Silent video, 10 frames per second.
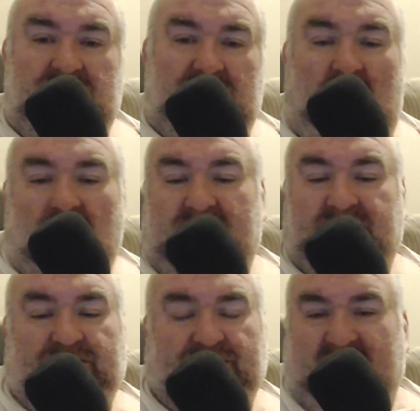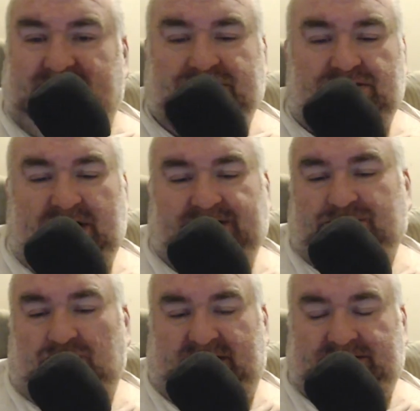Okay, that's
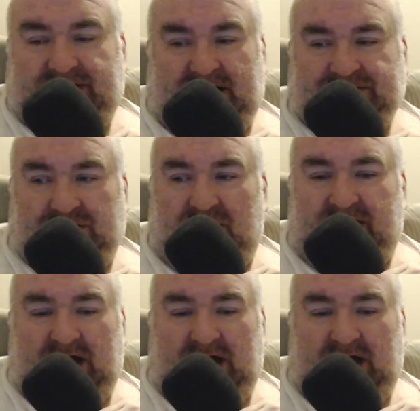great. That's great.